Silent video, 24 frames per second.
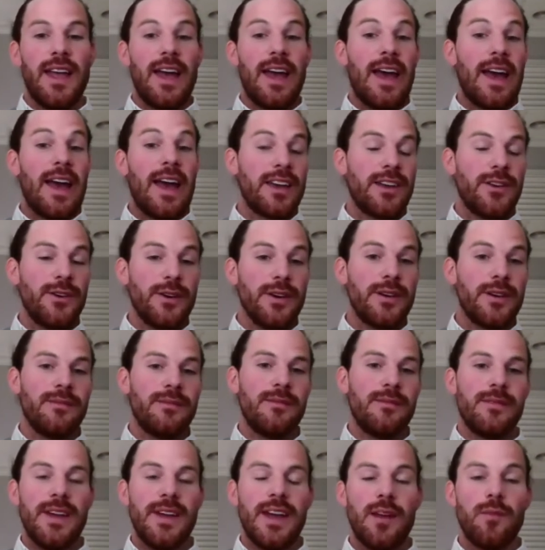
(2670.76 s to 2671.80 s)
accurate
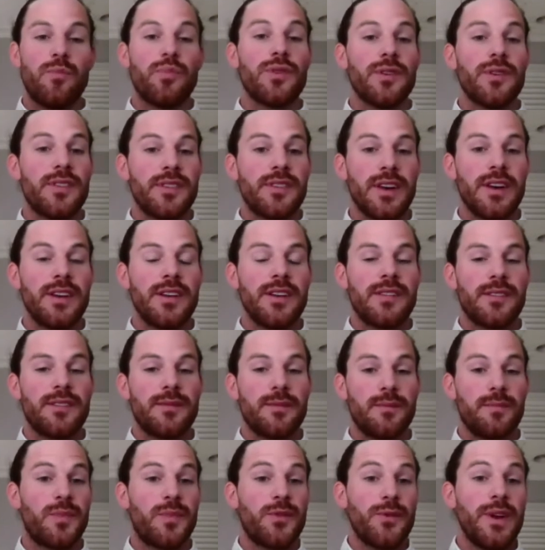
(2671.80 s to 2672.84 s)
and precise
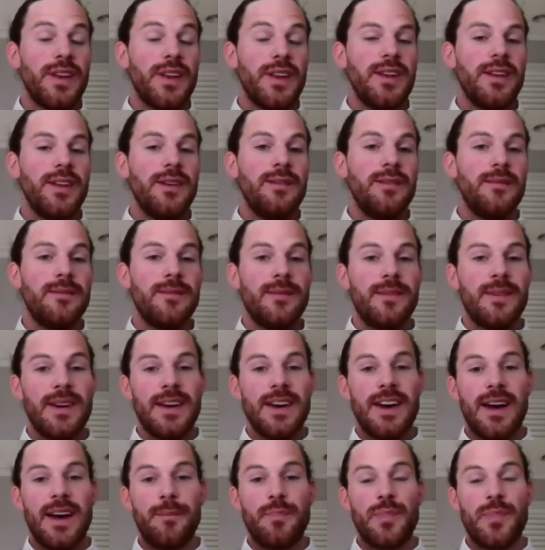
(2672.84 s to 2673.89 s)
3D
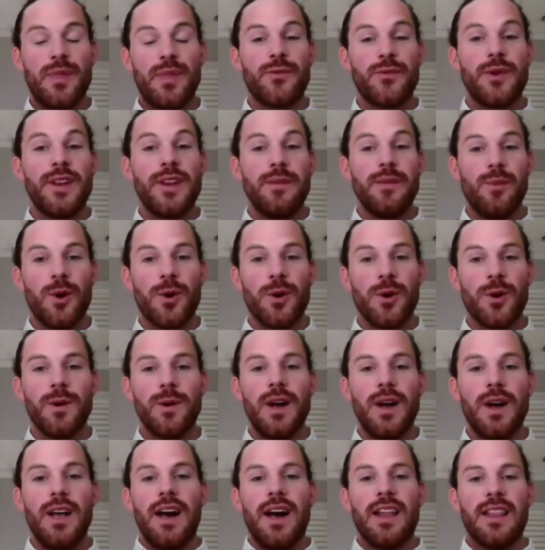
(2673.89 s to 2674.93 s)
model
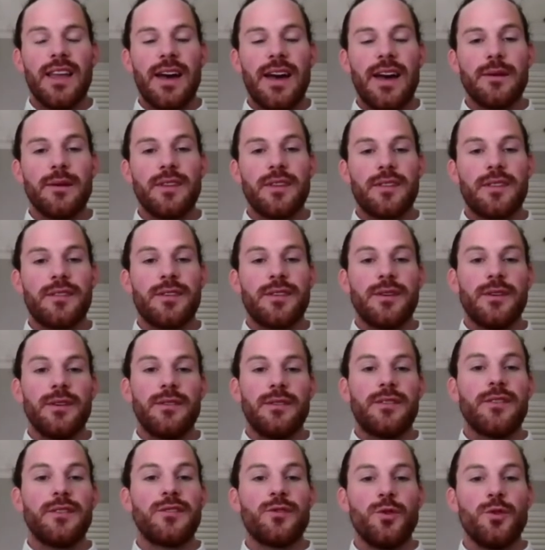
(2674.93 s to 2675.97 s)
allows us to
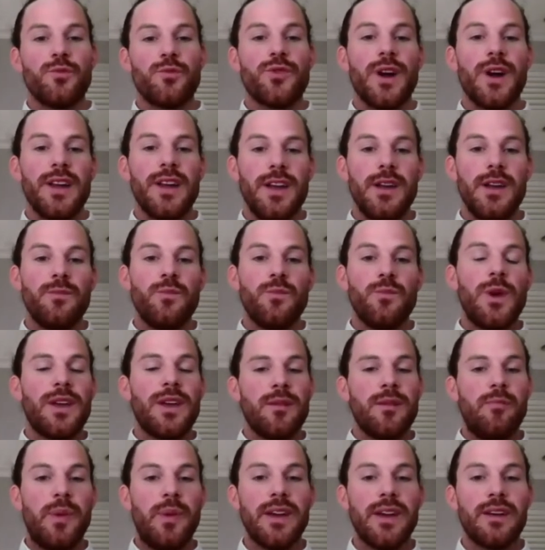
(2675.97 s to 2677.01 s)
zoom right in. We
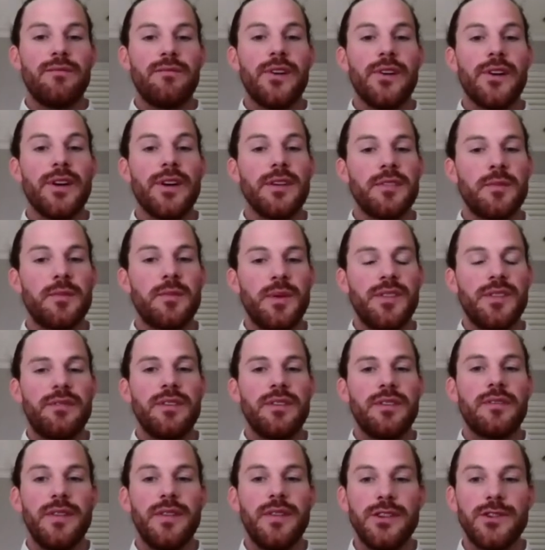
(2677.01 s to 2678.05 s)
can pick very
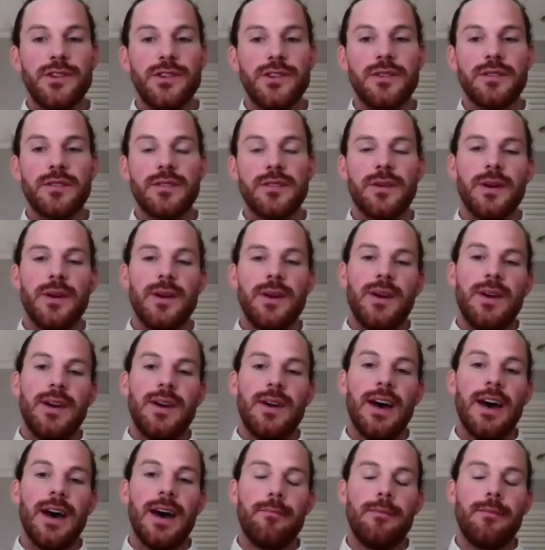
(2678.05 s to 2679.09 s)
specific features
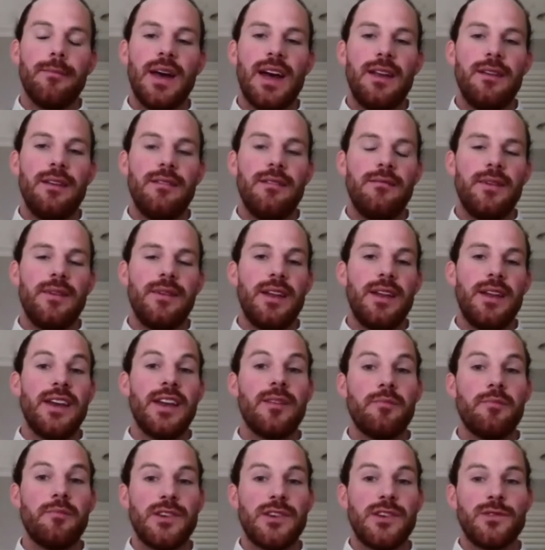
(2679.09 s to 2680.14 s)
and
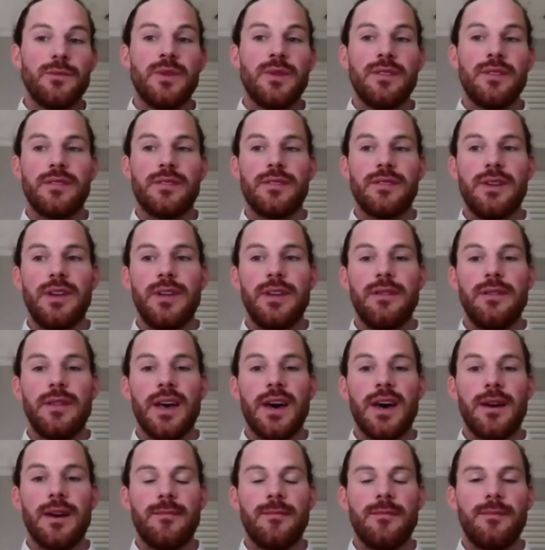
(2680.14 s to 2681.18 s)
take measurements in
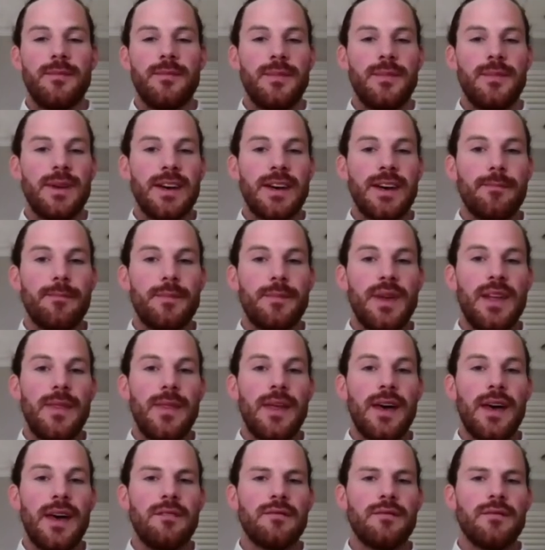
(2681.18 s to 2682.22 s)
that
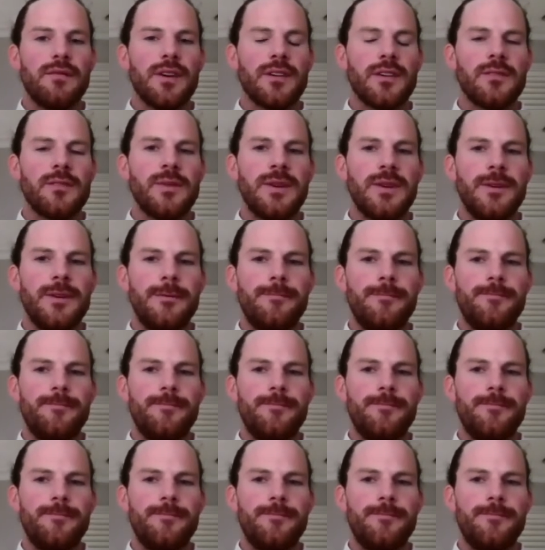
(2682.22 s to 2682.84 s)
environment.